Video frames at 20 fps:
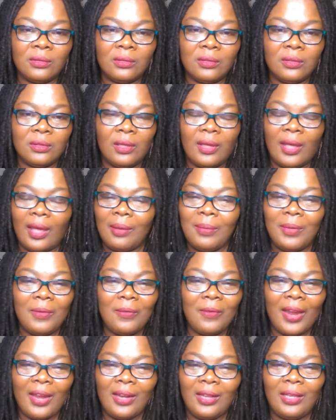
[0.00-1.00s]
You got to be
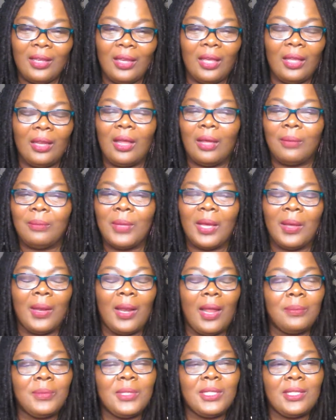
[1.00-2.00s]
ready. And
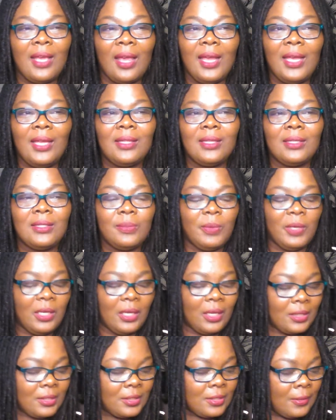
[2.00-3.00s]
I'm saying this
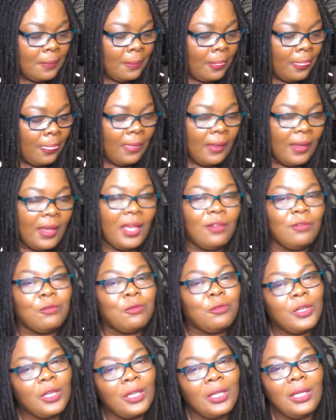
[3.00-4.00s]
because it
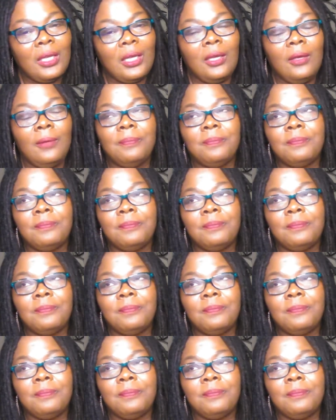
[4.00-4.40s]
really,